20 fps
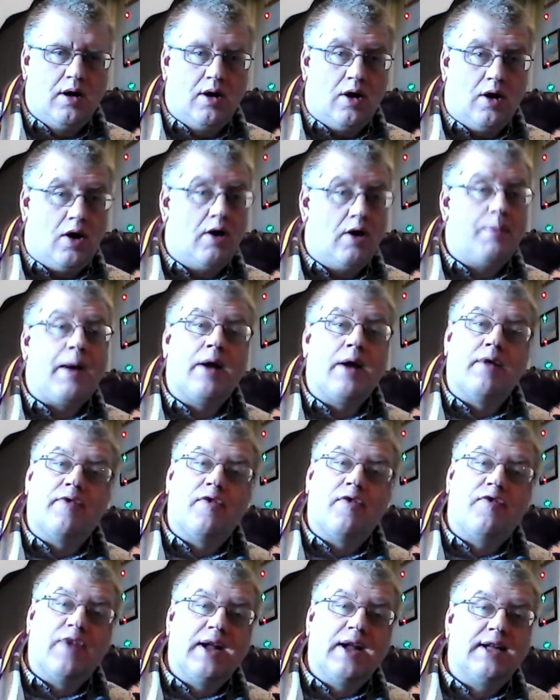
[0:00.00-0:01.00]
or about other
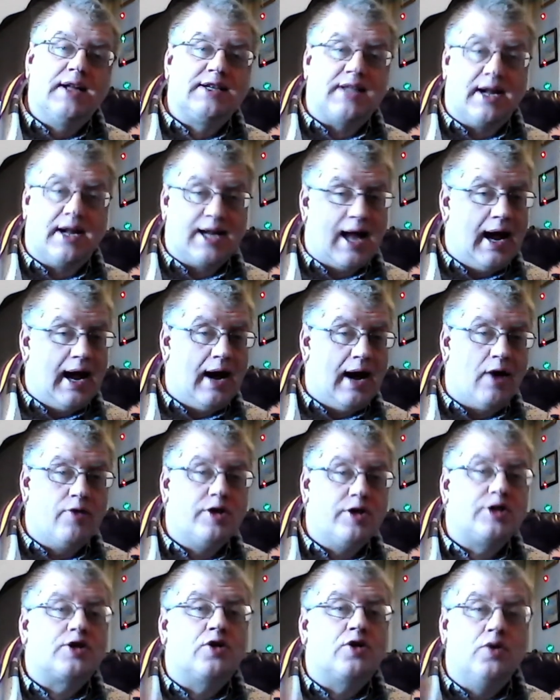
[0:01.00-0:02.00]
things like how the
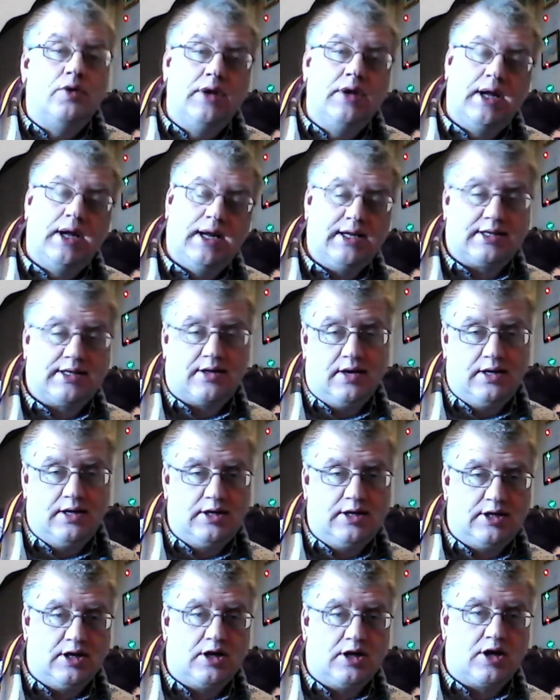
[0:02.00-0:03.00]
school year is going
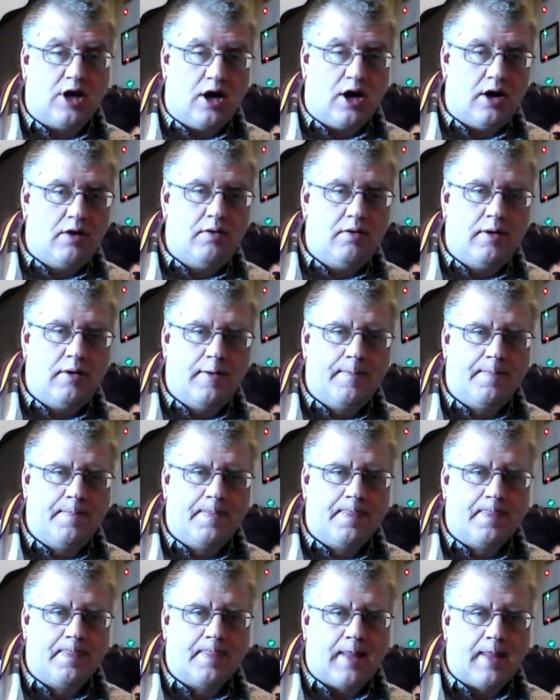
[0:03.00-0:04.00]
to go,
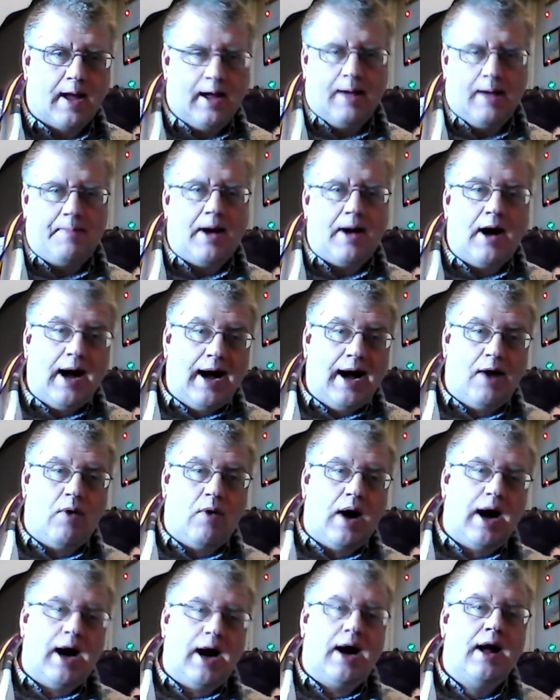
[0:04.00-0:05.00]
about how
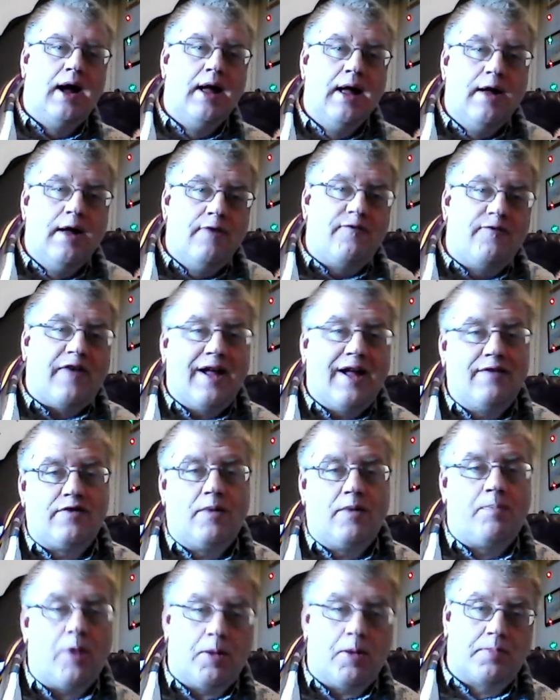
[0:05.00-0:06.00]
our favourite
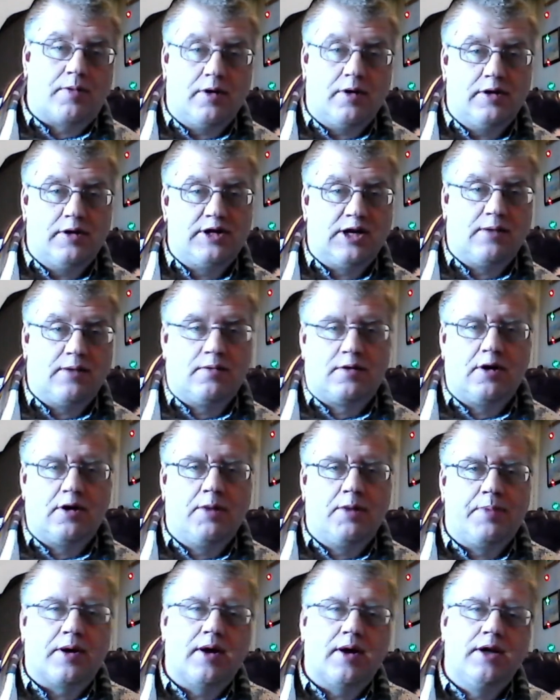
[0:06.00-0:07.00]
pop group,
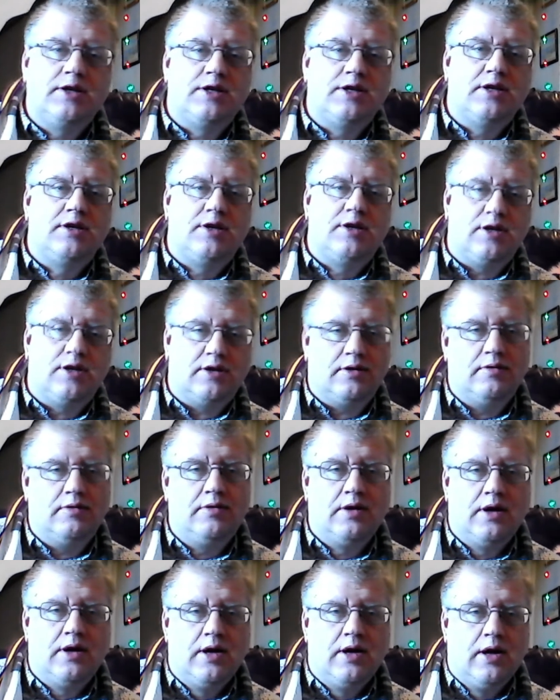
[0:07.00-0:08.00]
group are going to do,
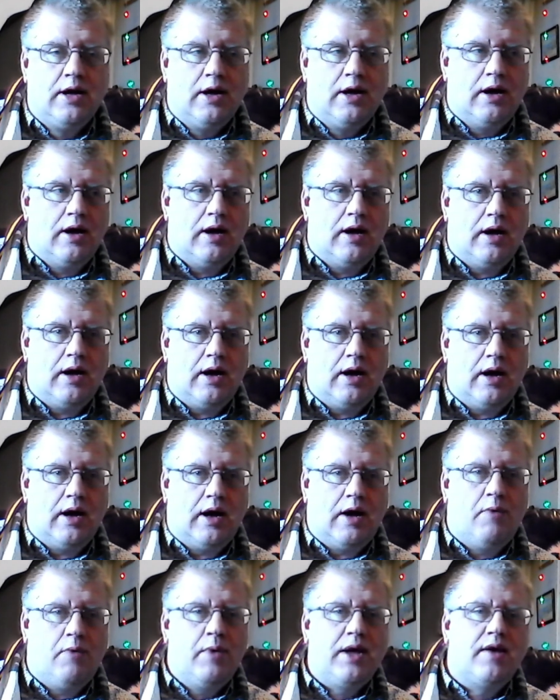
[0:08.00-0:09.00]

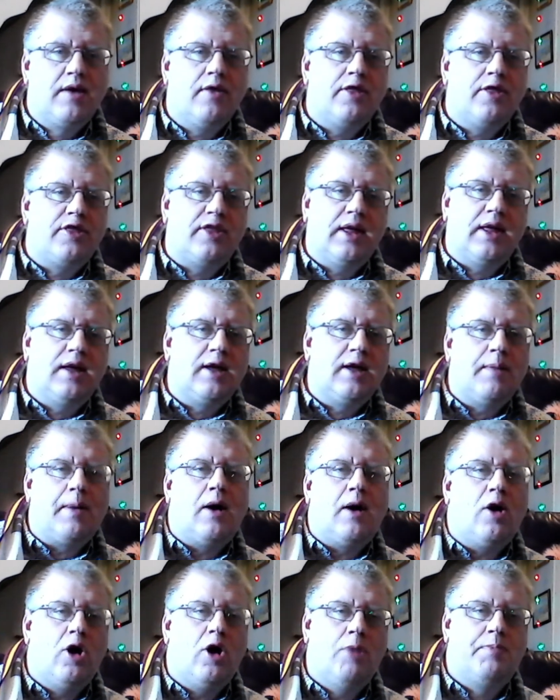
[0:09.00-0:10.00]
and we can think about
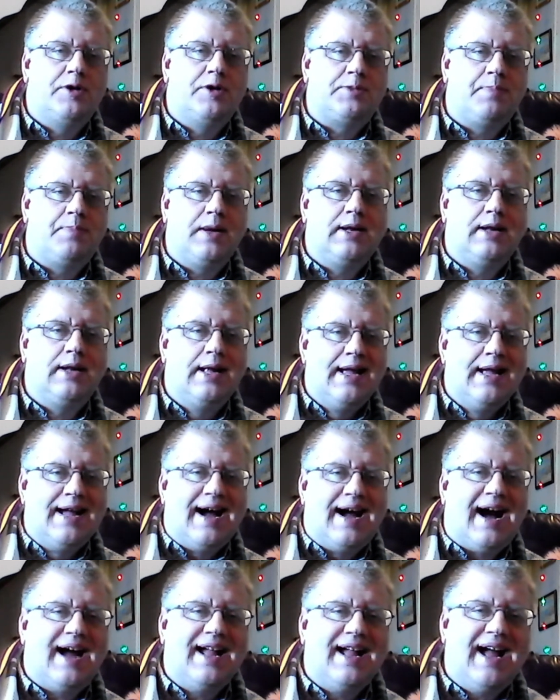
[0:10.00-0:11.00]
hope as being
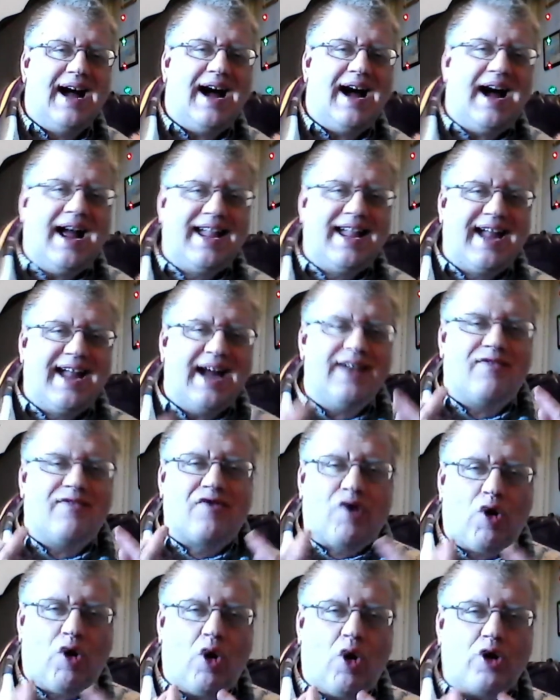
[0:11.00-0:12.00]
I, I kind of
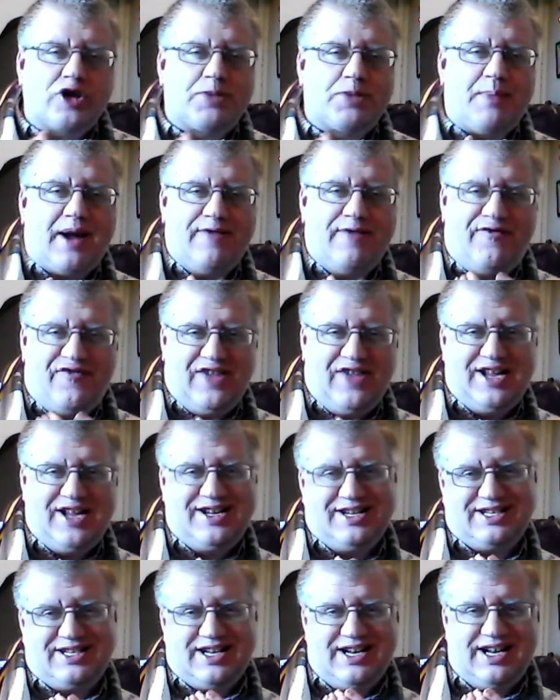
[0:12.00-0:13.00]
cross my
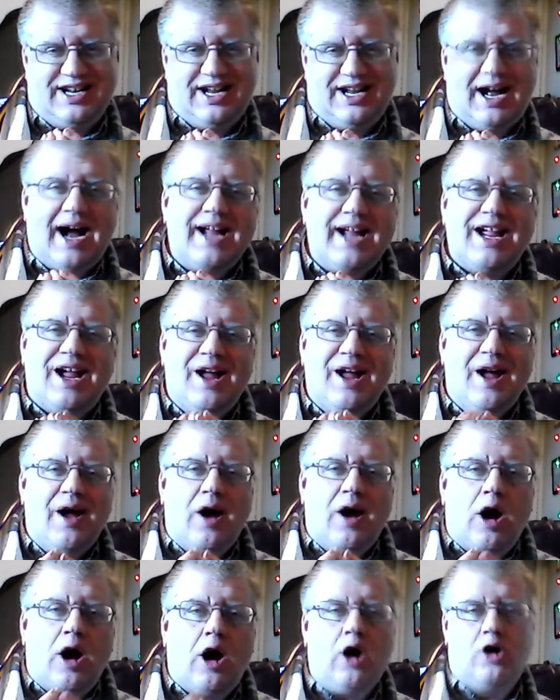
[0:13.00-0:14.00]
fingers and I, I
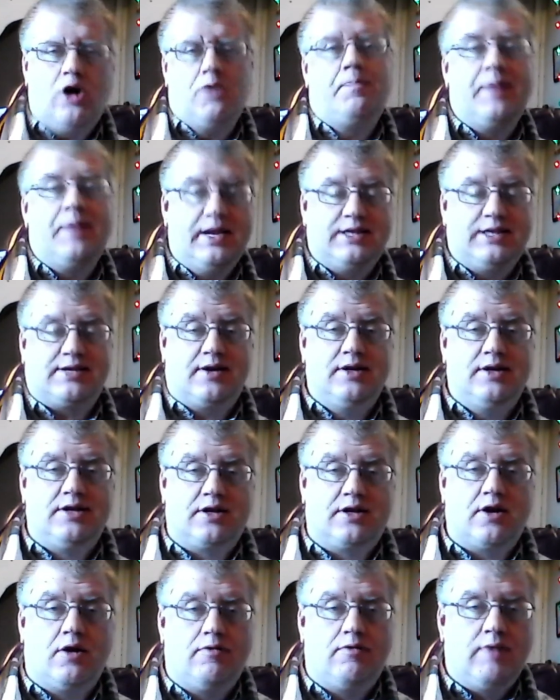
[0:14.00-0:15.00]
hope it's going to
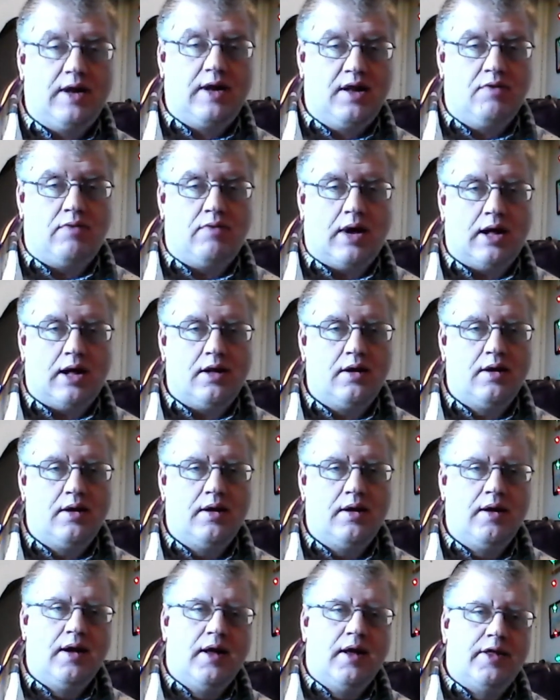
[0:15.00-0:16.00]
go really well,
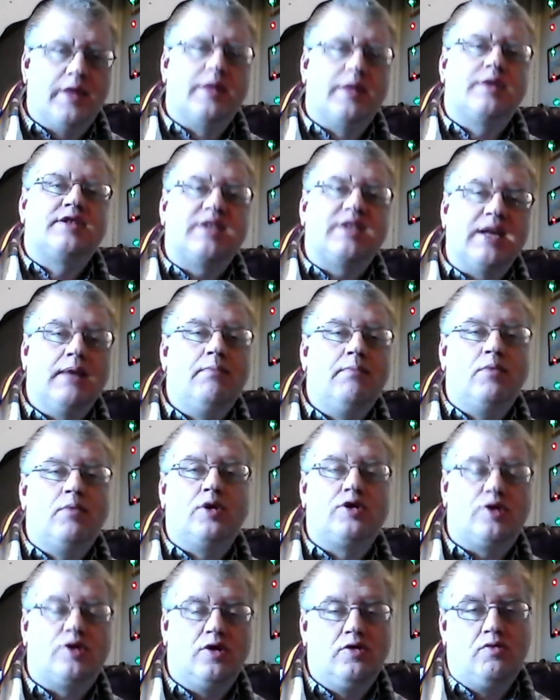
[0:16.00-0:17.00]
that the team will
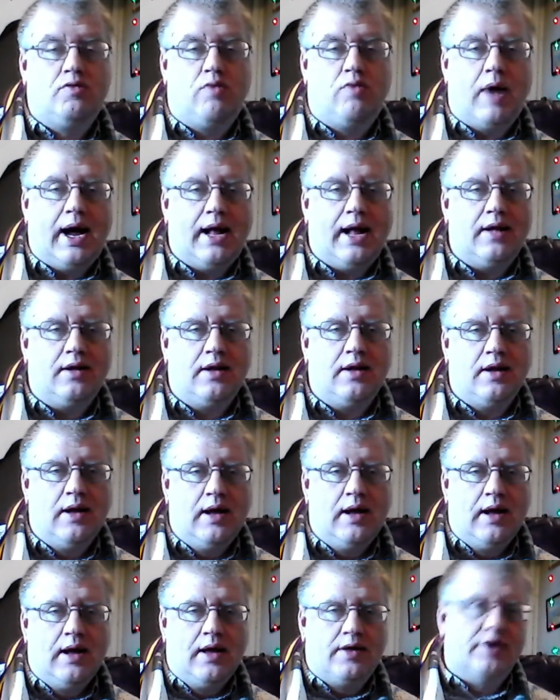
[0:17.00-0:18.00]
do well,
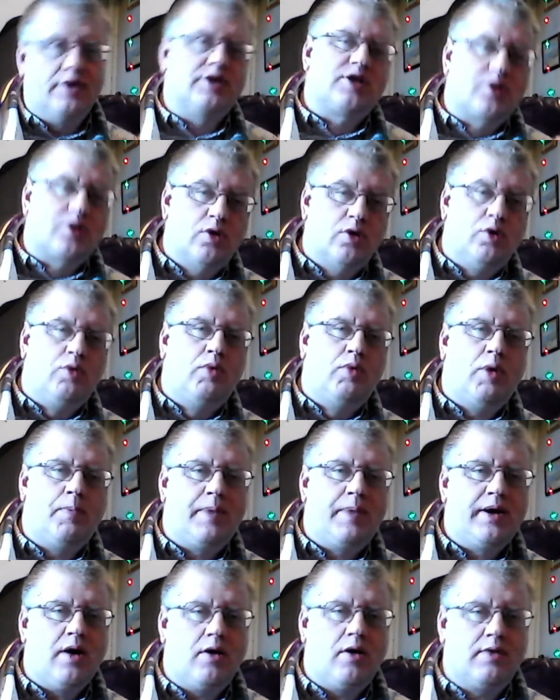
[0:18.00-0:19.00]
that school will
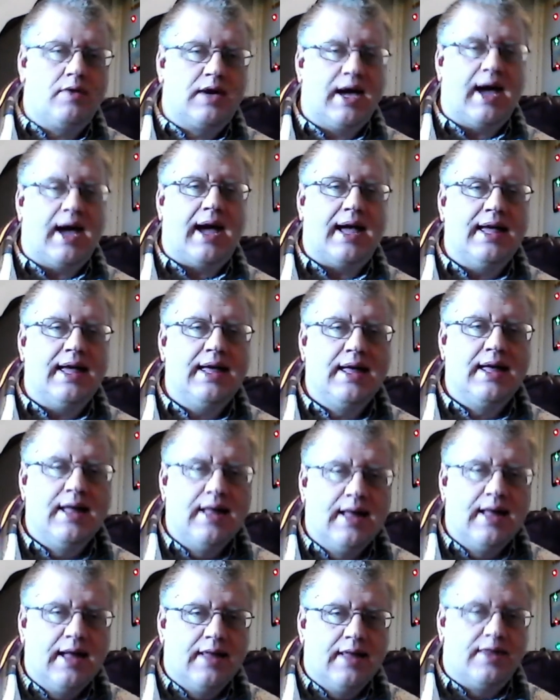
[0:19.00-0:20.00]
be okay,
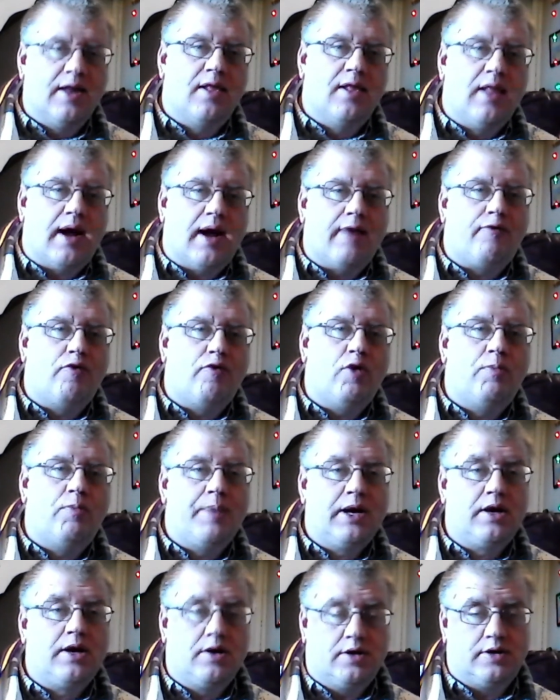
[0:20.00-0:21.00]
that life will be
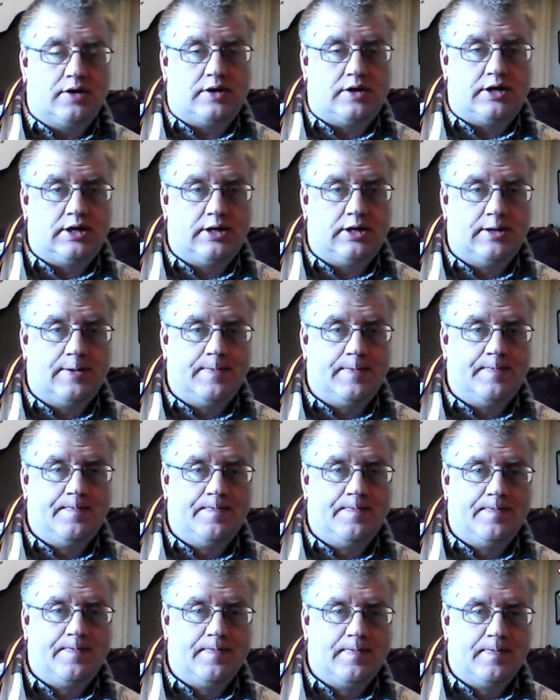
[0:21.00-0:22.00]
good.
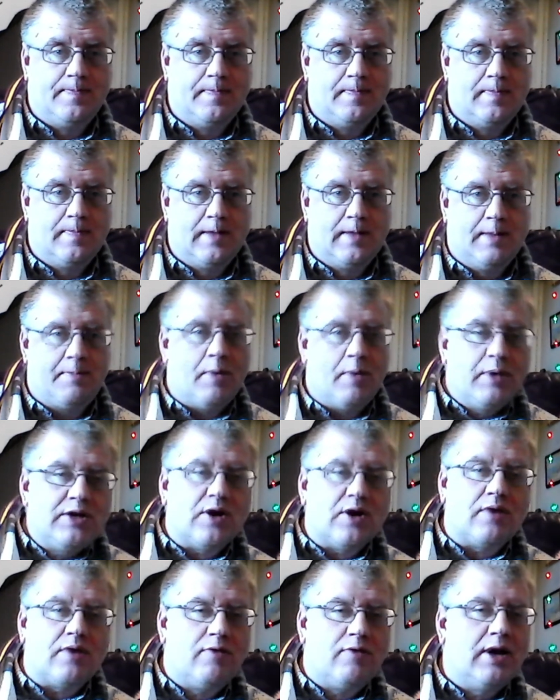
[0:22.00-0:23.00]
But we
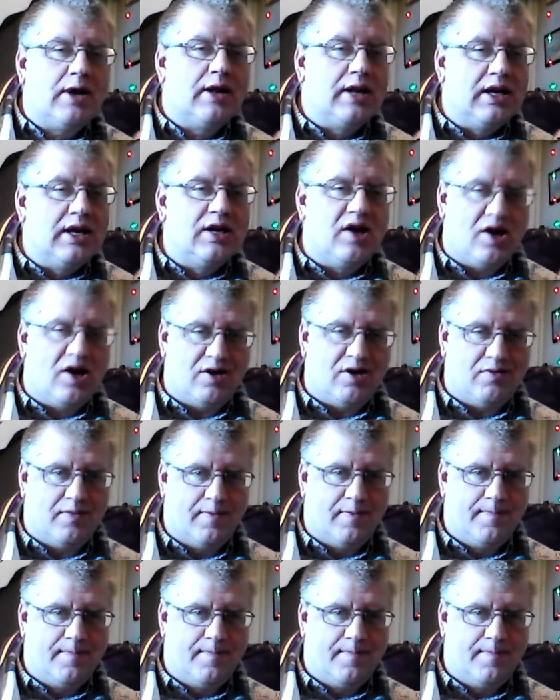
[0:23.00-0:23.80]
don't really know.